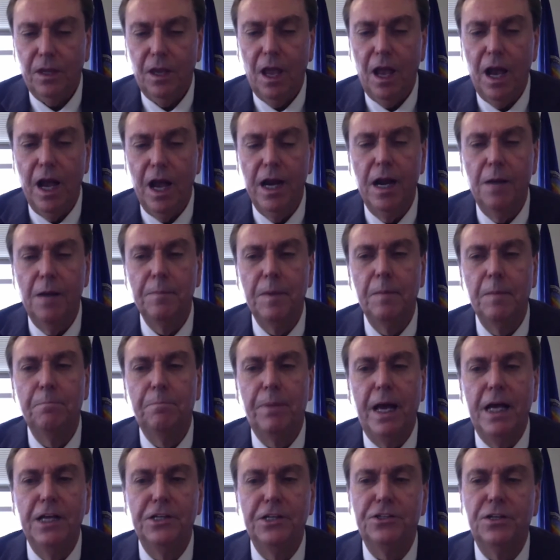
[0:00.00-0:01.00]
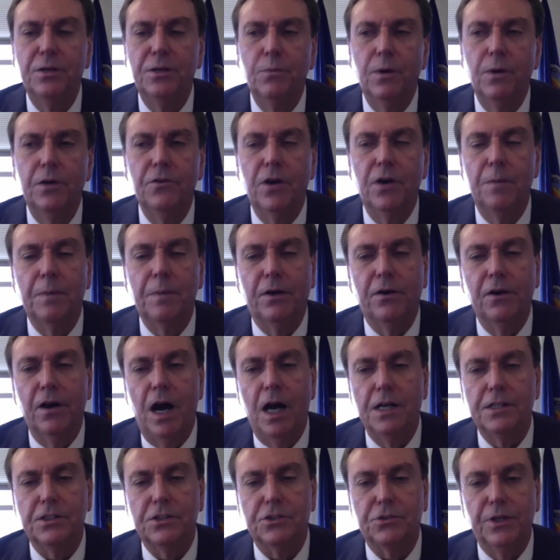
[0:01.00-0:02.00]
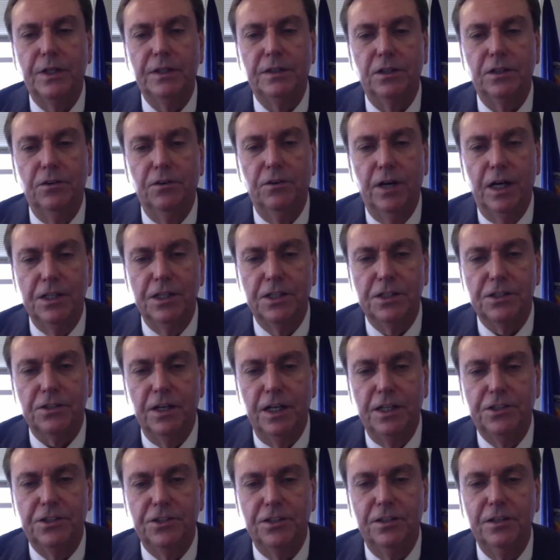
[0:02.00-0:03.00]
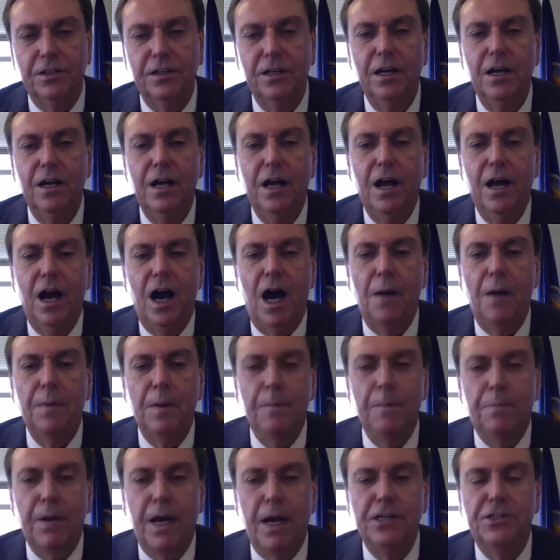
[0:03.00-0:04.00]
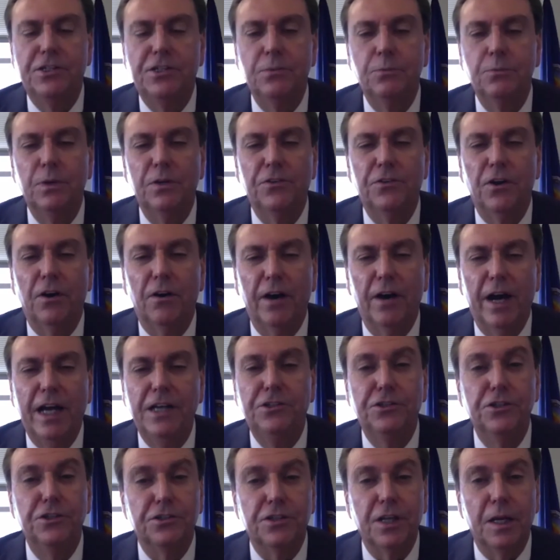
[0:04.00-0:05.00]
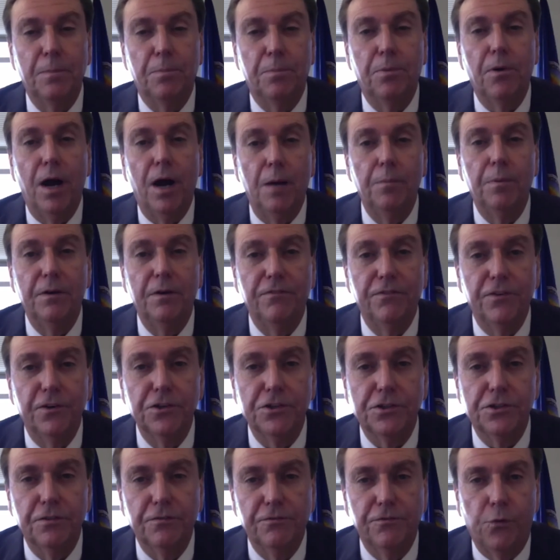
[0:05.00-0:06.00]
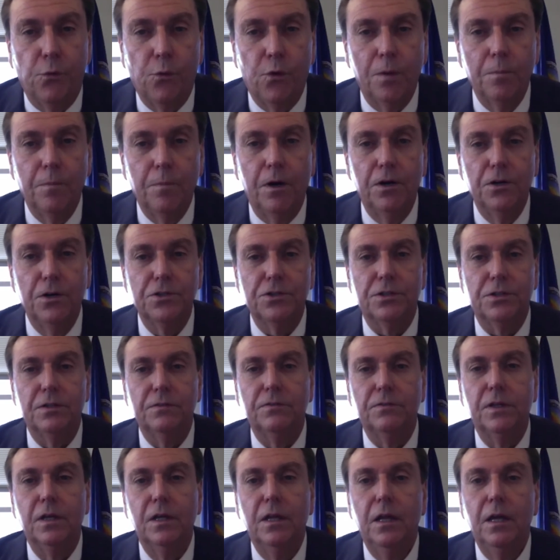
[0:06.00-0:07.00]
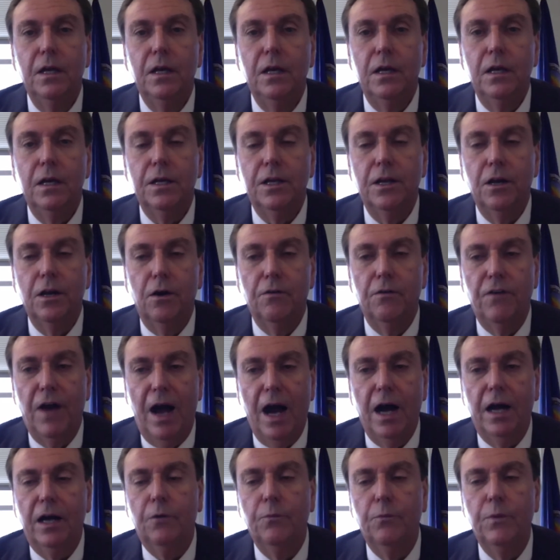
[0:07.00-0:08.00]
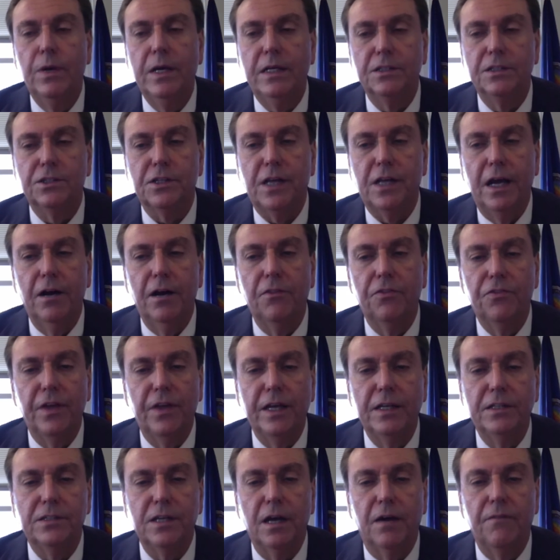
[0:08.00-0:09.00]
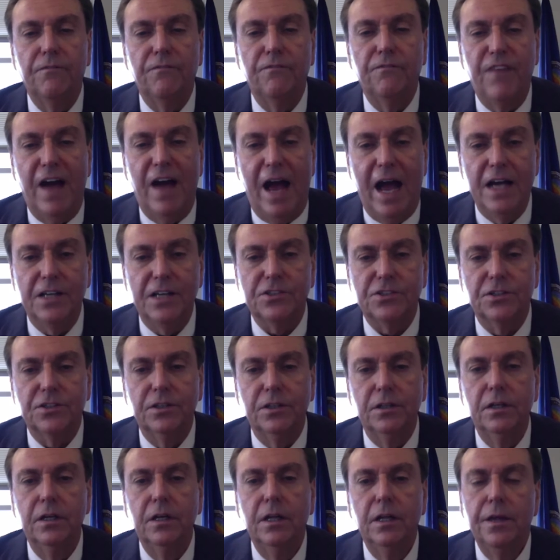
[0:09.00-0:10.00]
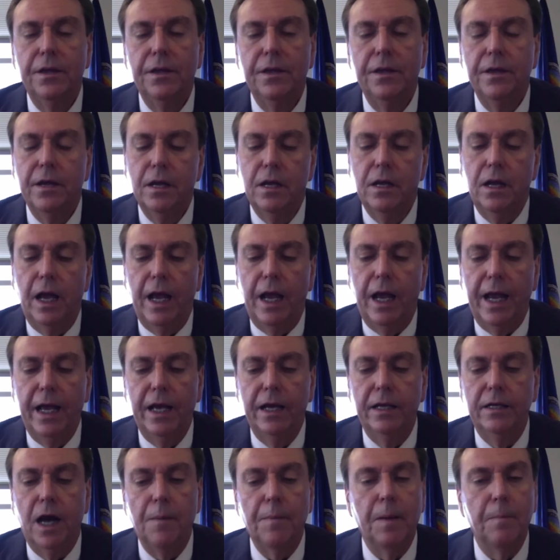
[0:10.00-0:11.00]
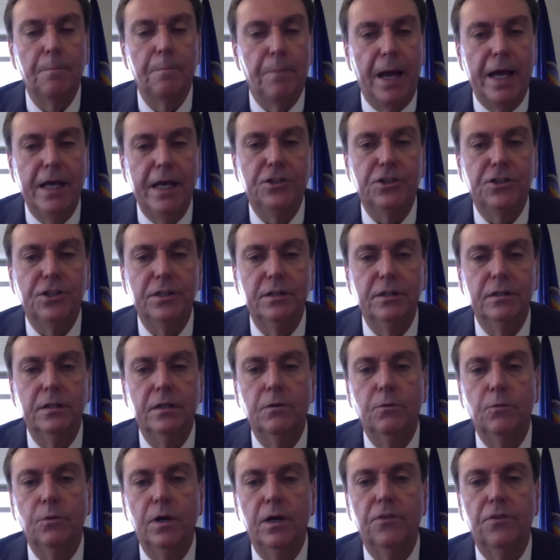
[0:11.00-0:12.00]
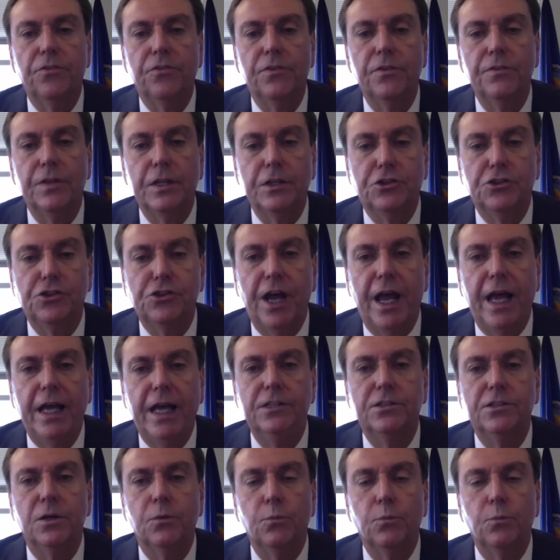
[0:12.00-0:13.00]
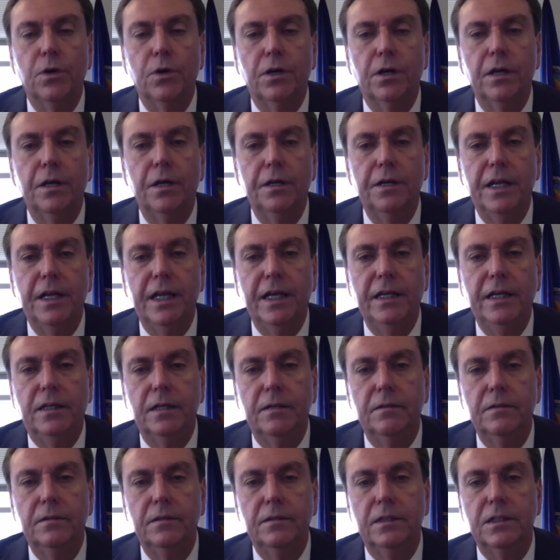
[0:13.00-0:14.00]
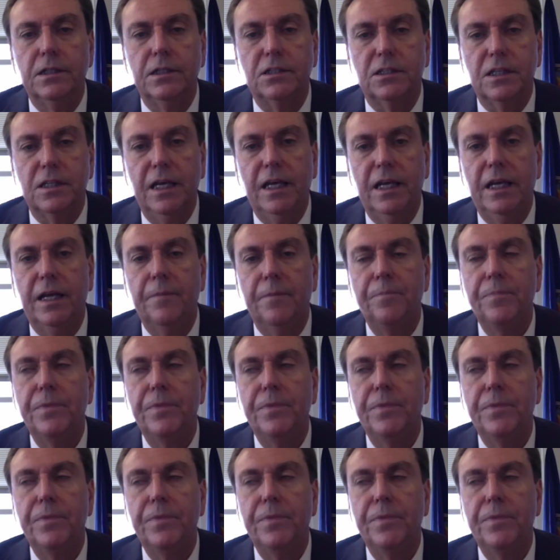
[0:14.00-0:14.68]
I'm impatient whether I'm across the street, the legislature. I'm impatient with our agency, probably first and foremost, of how we can scale things up faster. And I'm impatient with the change that we're going to need to see.